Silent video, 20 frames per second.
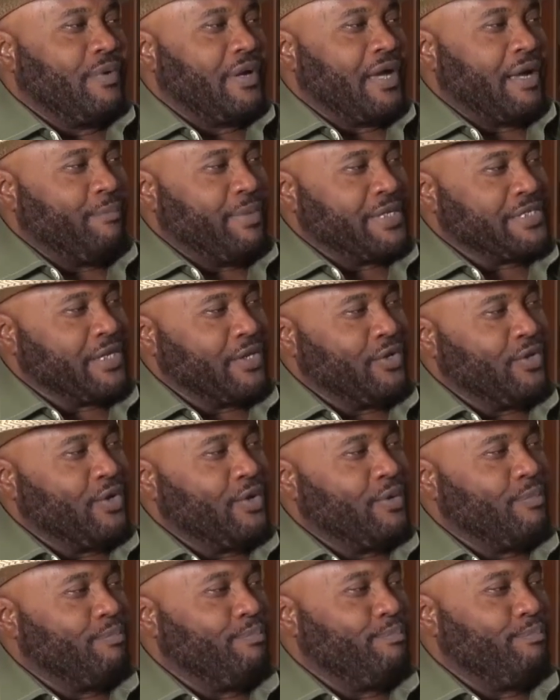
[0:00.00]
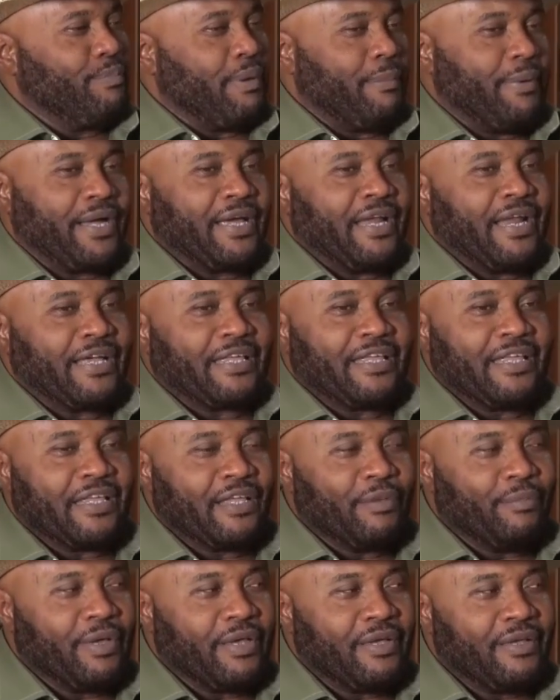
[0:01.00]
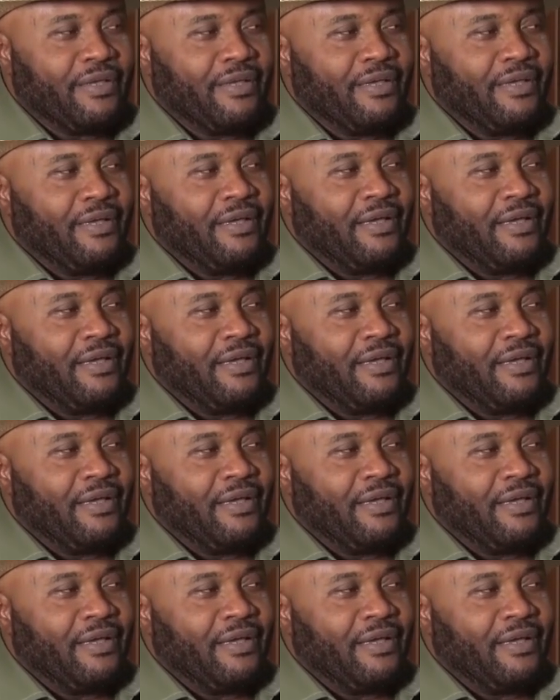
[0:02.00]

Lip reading: Ambassador Babagana Kingibe